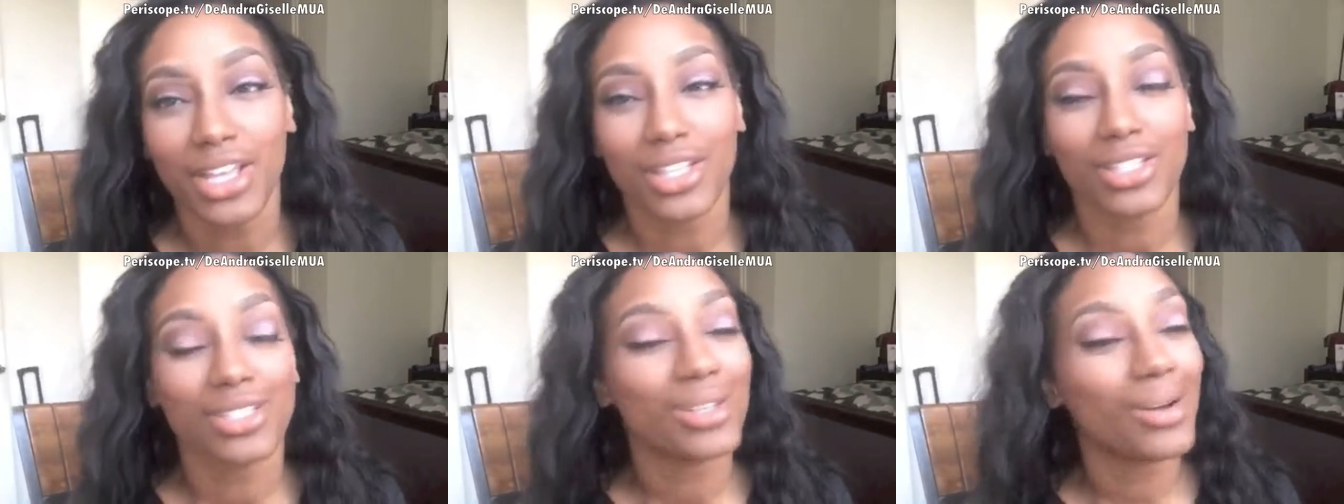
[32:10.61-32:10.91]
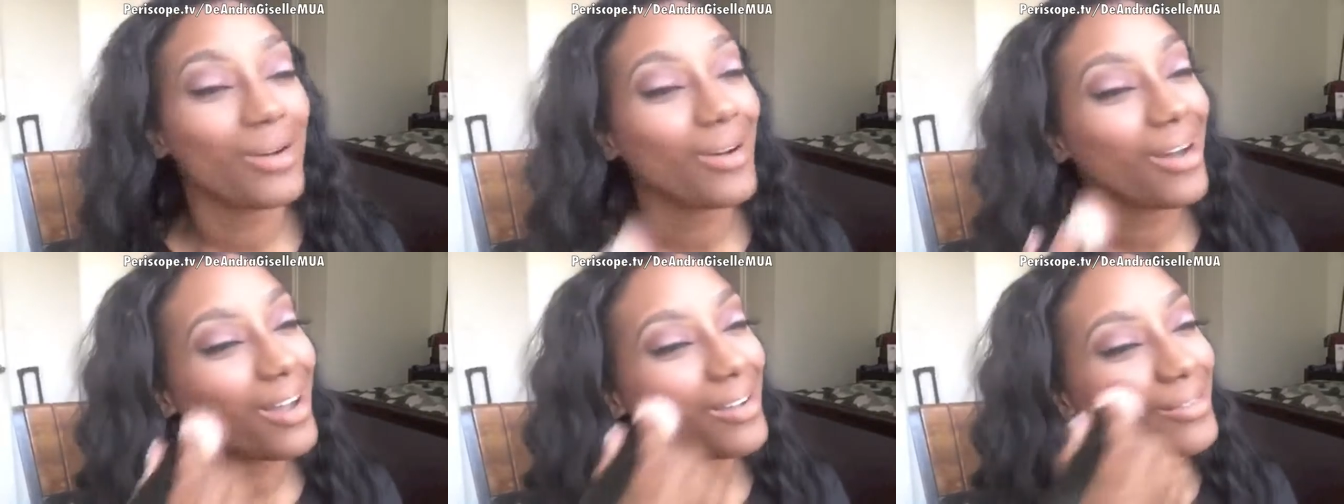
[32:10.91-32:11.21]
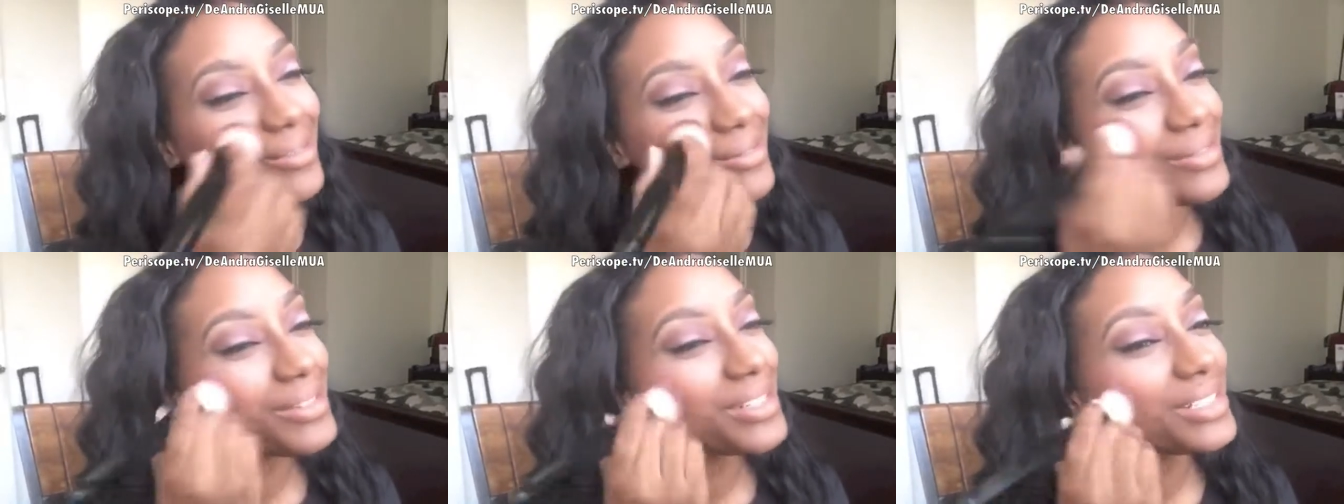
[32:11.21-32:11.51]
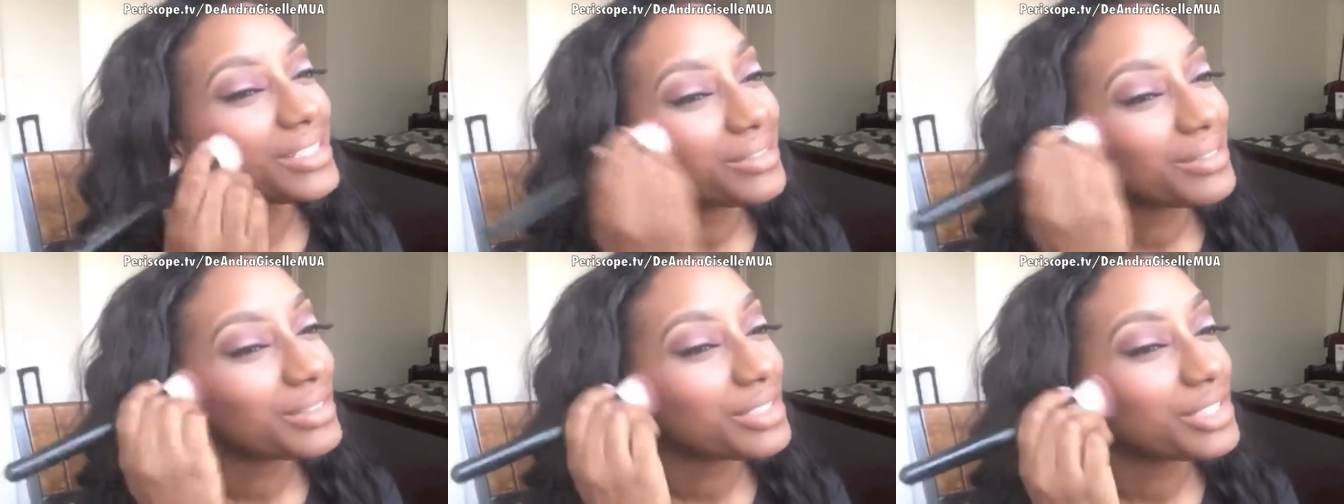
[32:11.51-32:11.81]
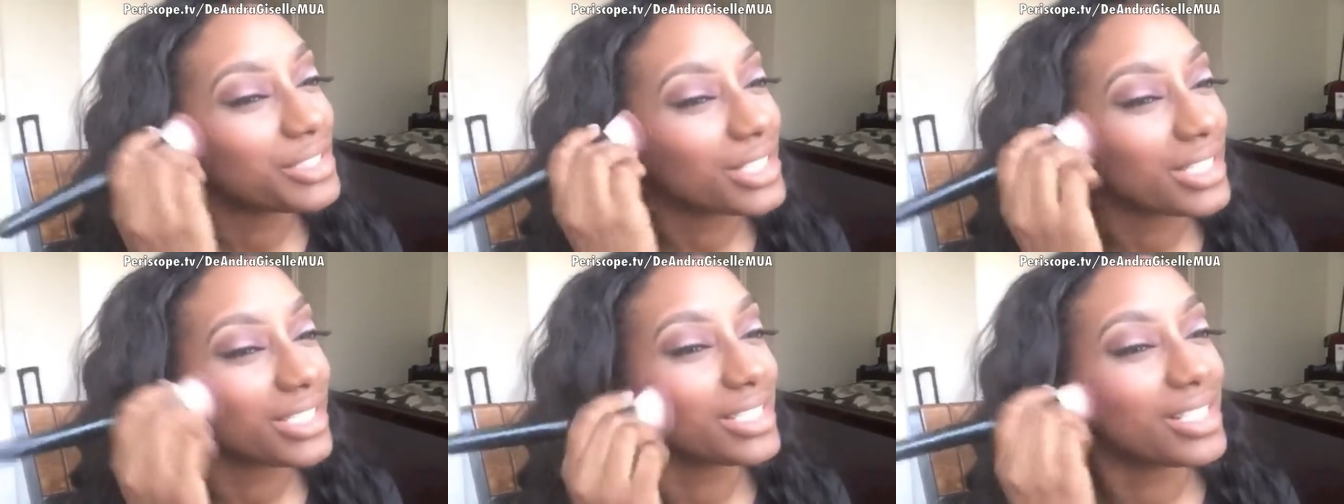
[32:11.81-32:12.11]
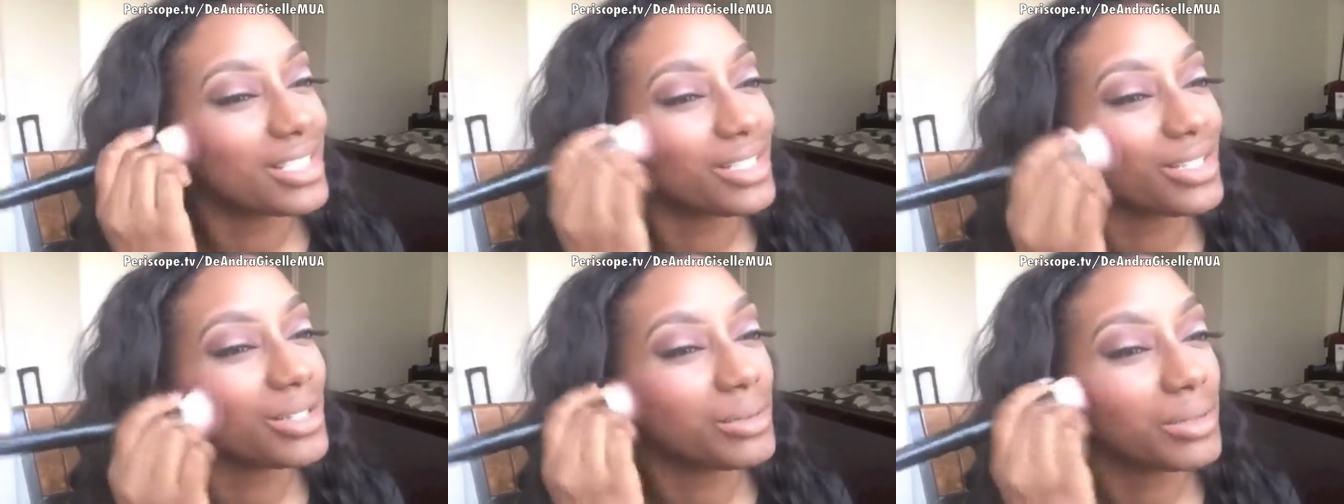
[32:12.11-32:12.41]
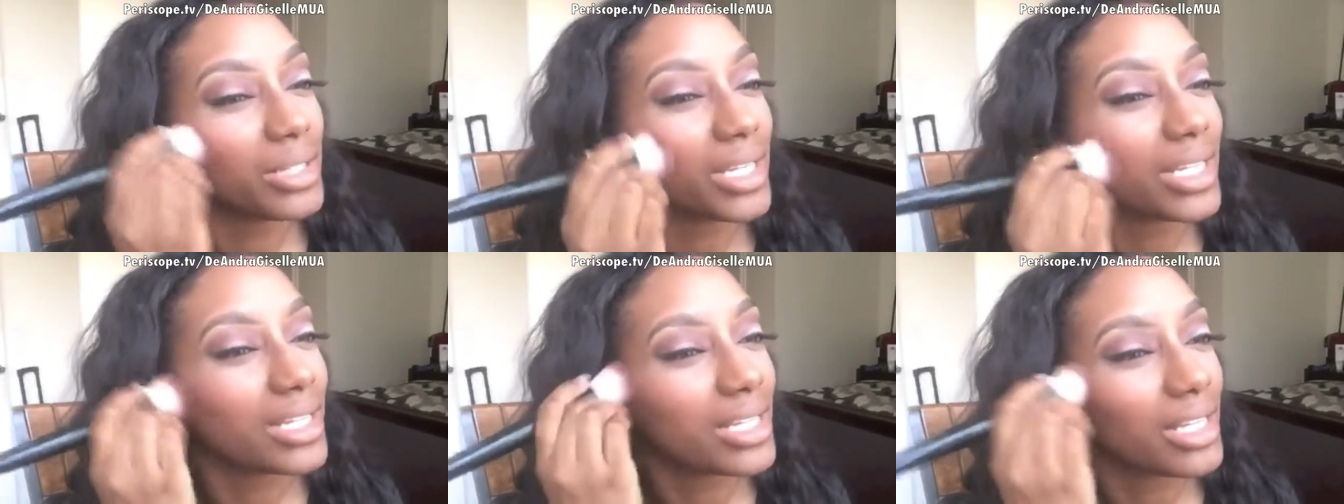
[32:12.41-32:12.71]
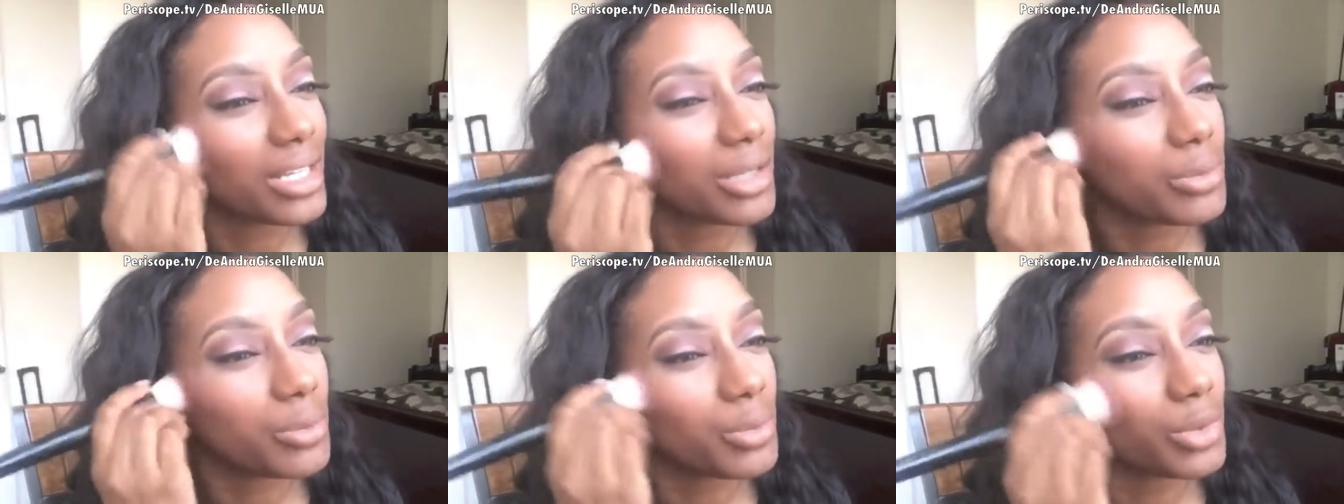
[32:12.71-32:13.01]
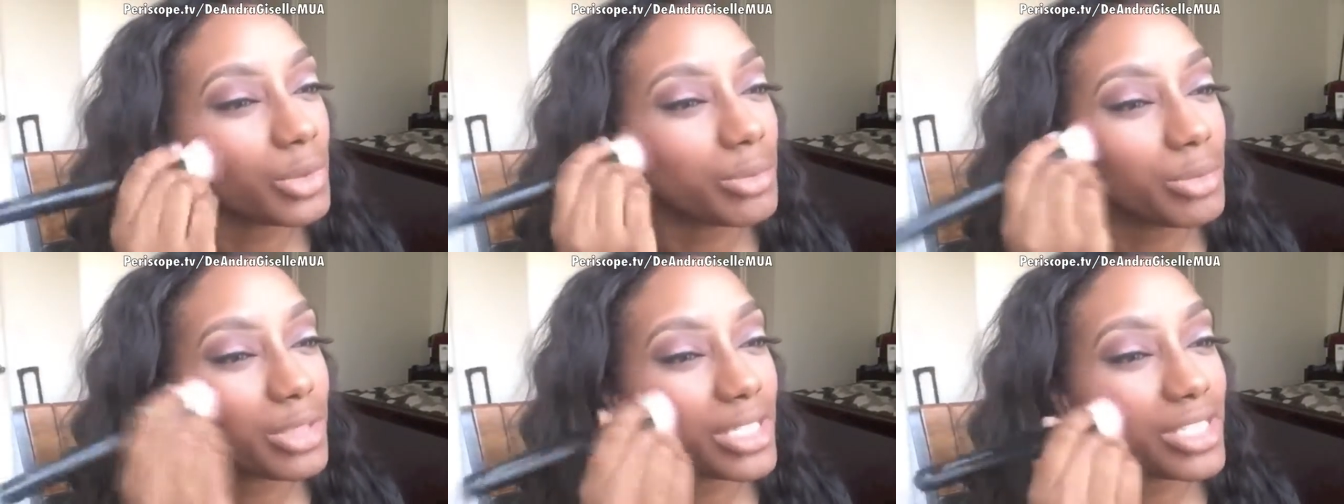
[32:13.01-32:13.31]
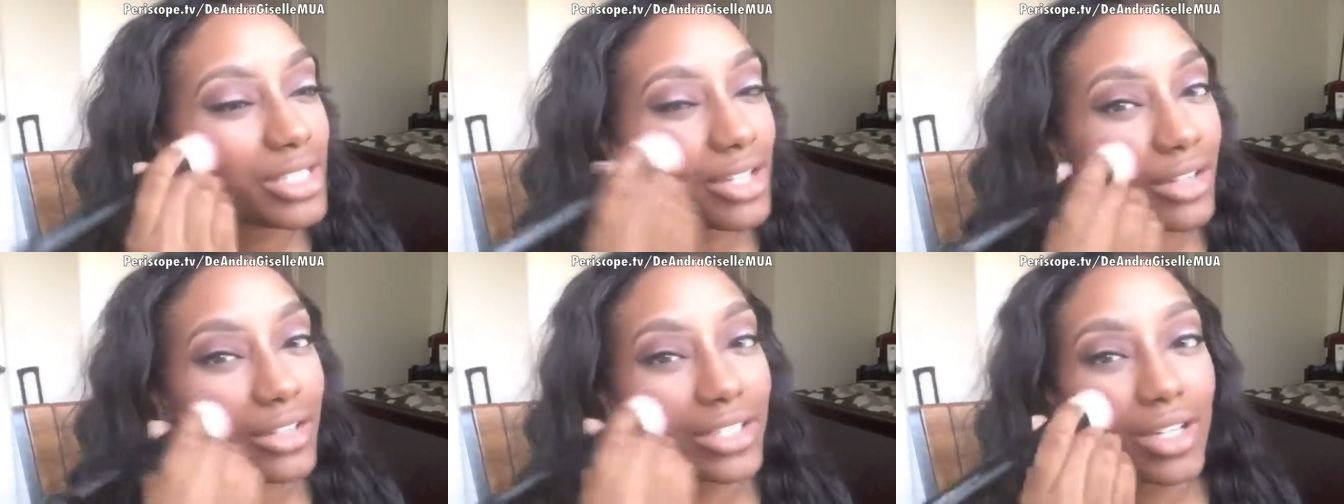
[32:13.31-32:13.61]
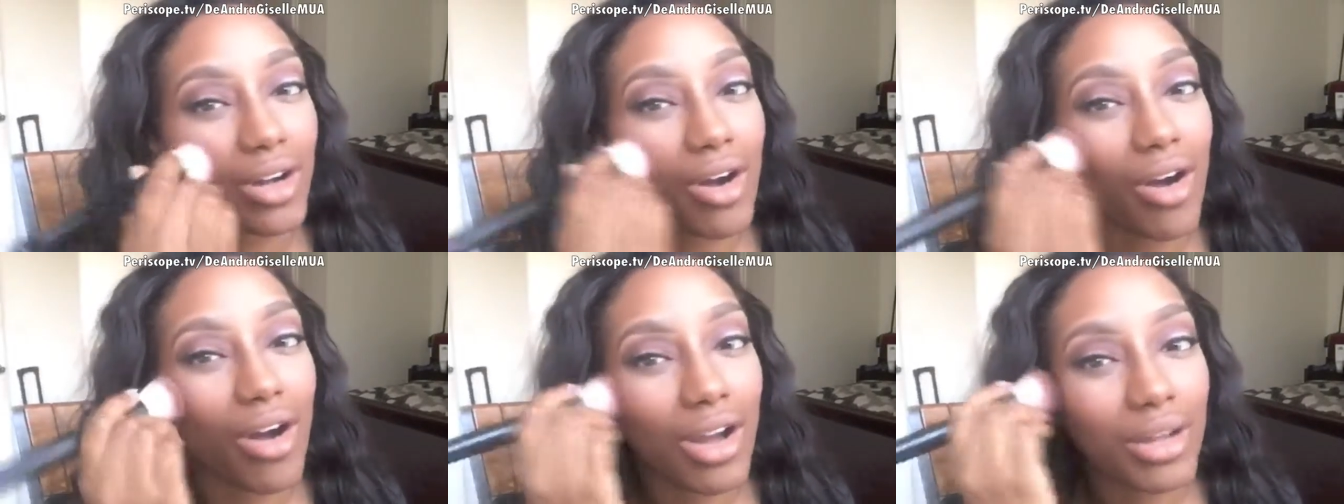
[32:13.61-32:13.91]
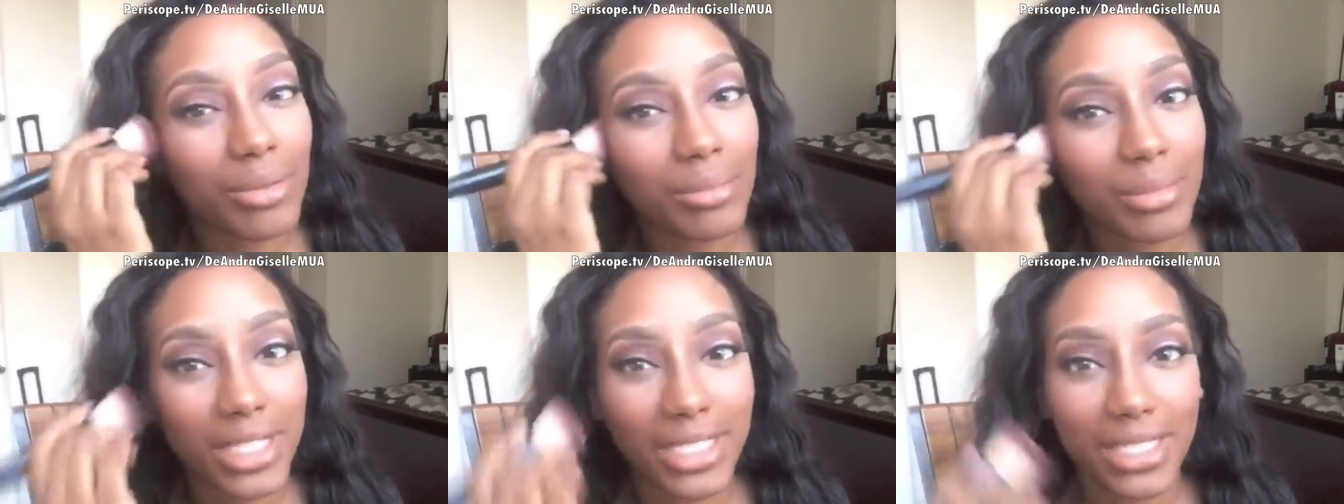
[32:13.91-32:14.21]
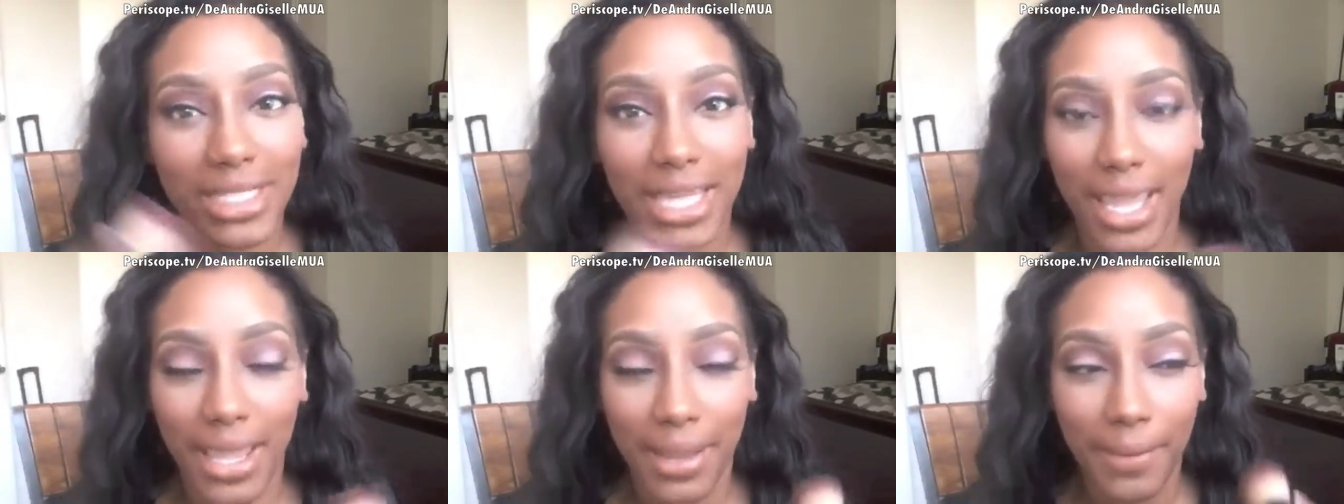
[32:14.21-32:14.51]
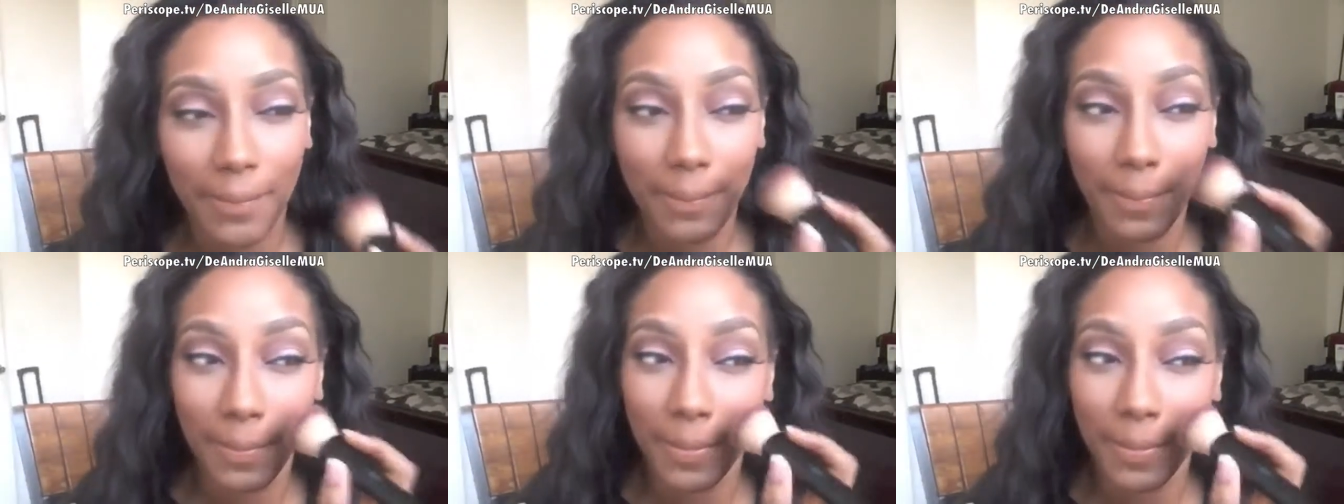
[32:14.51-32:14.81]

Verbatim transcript: So I really want you guys to tune in. It will be starting on Monday.